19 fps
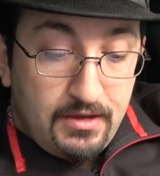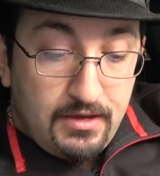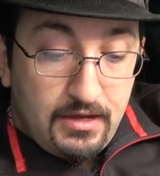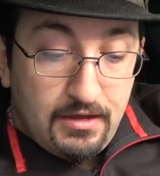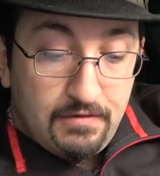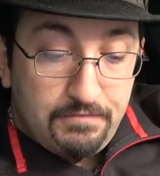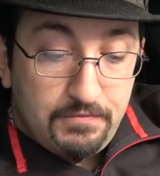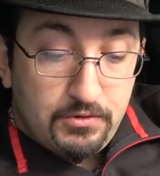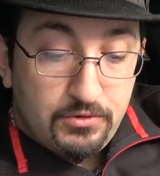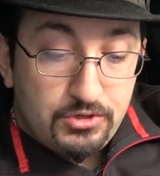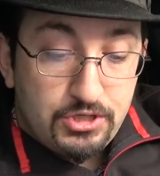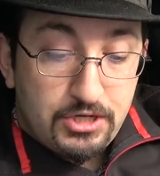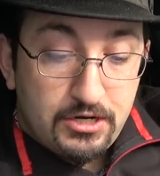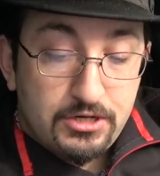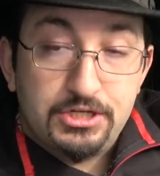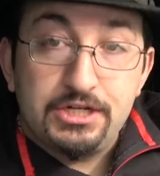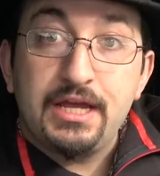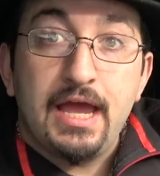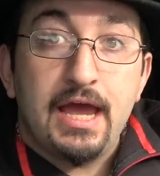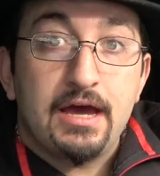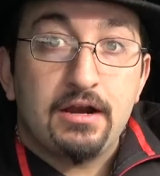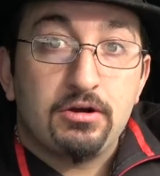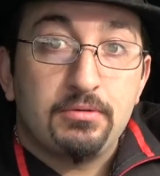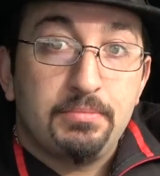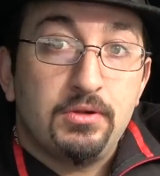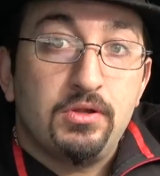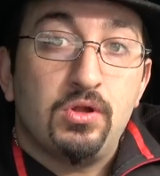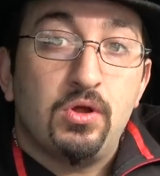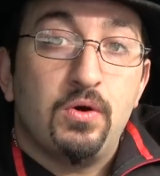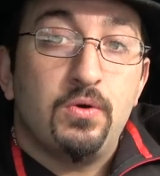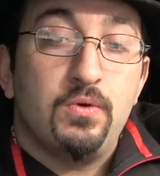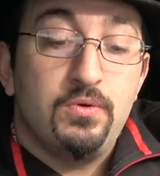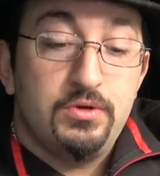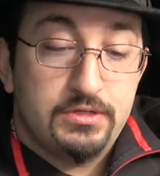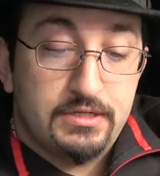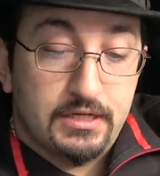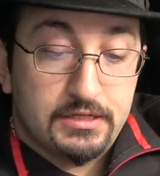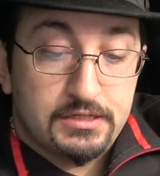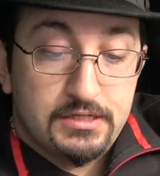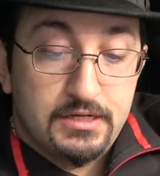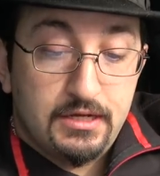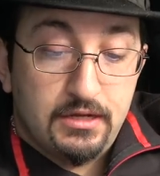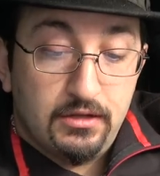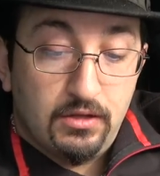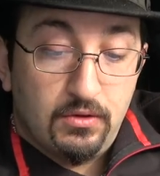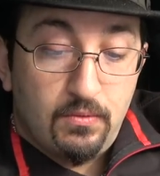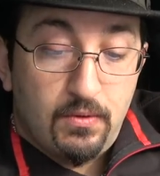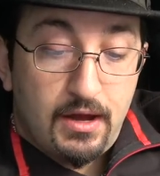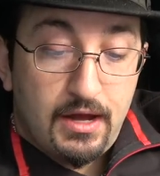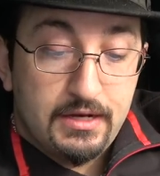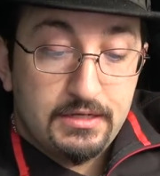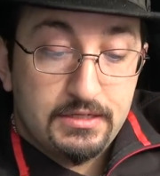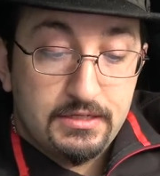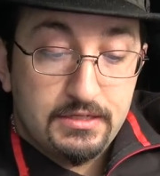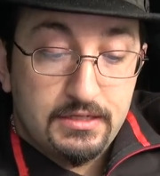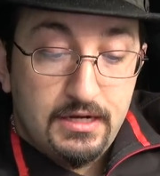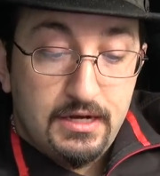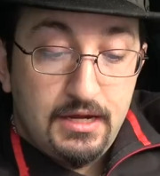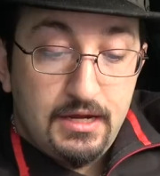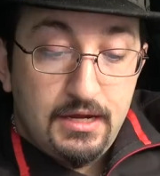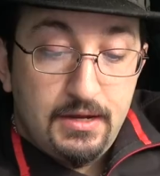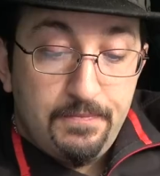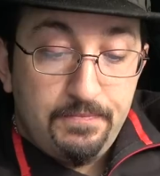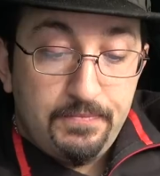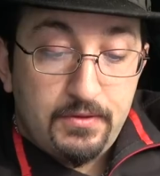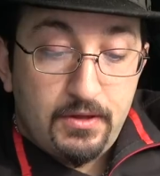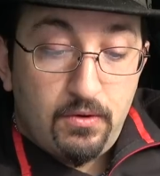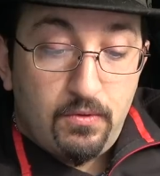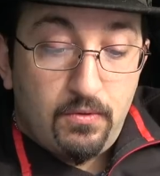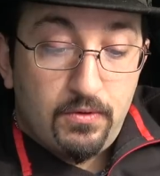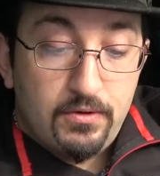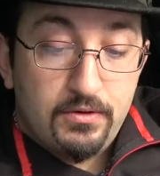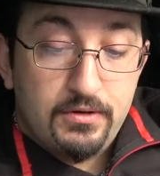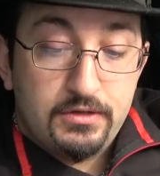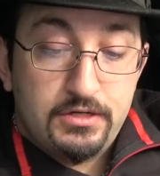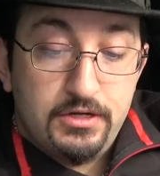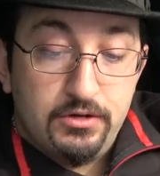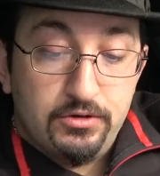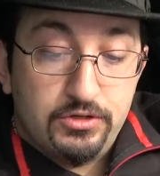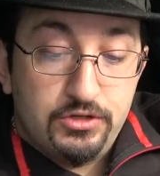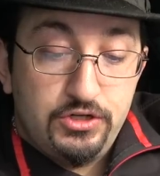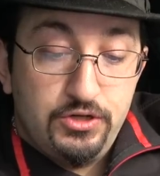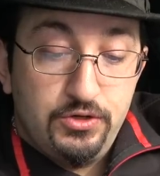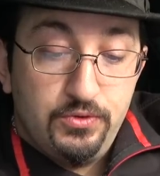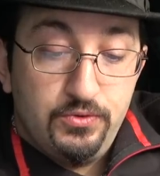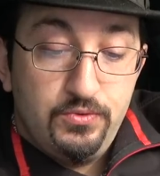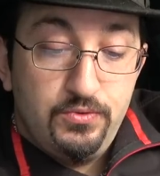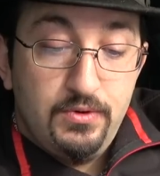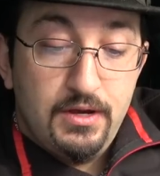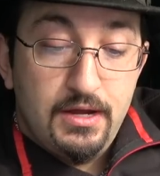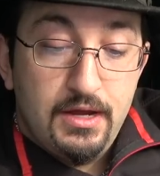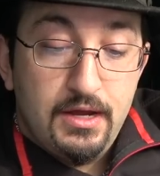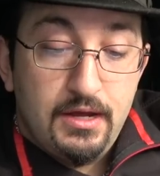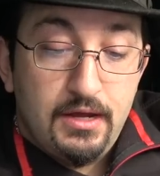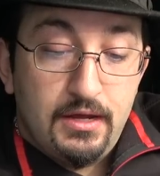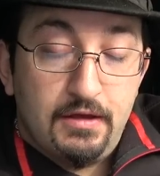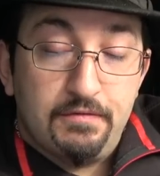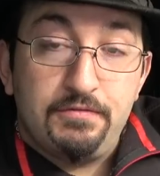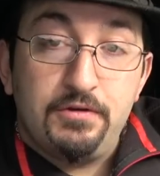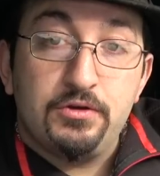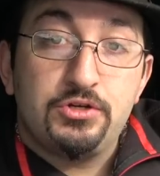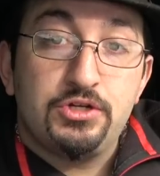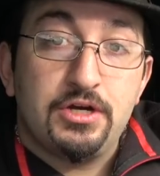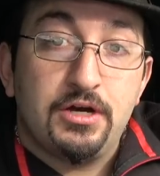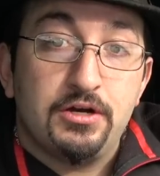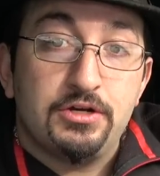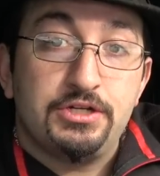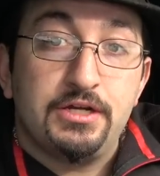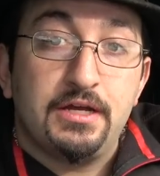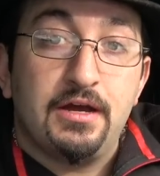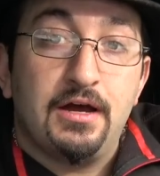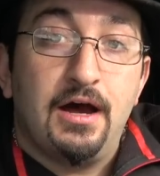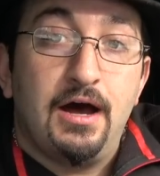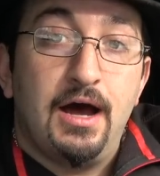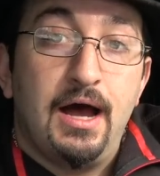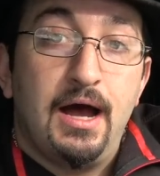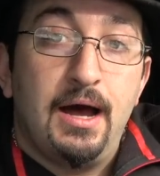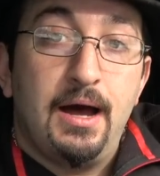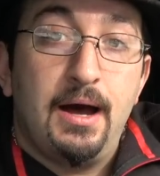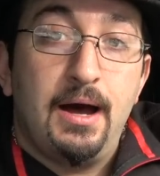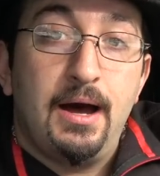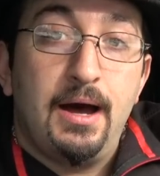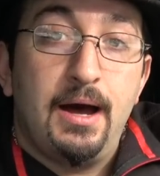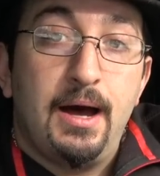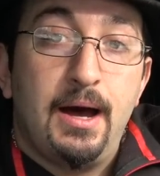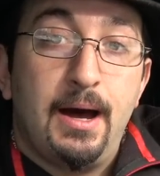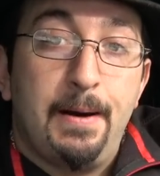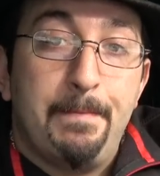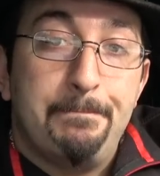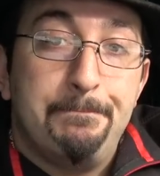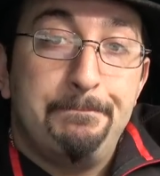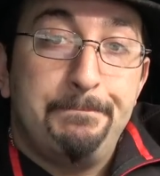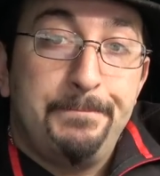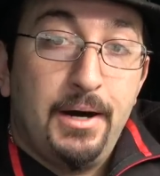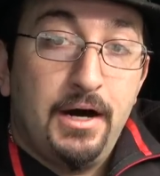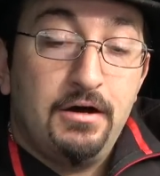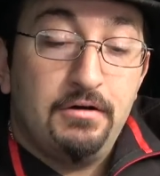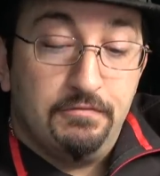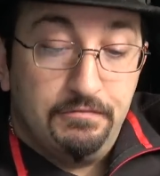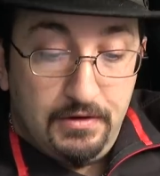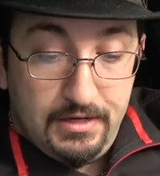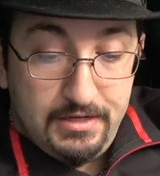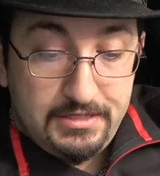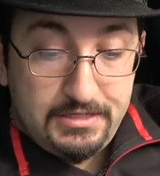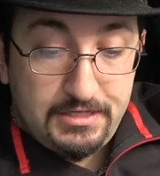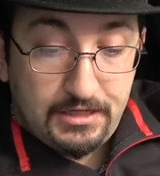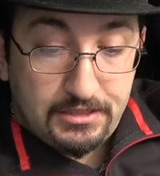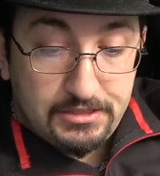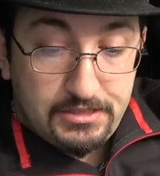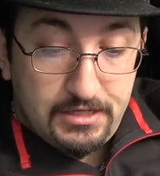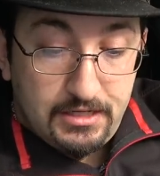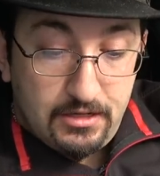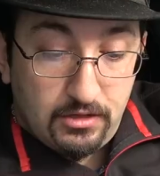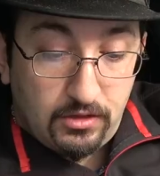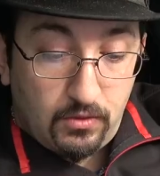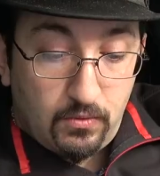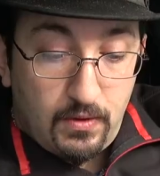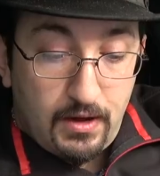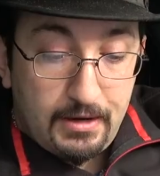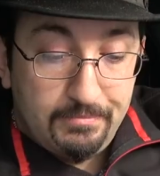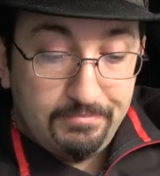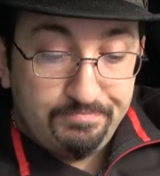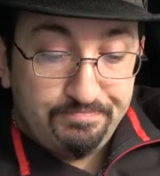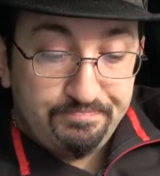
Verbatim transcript: If you're charging at or below sixty kilowatts, or tier two, if you're charging above sixty kilowatt.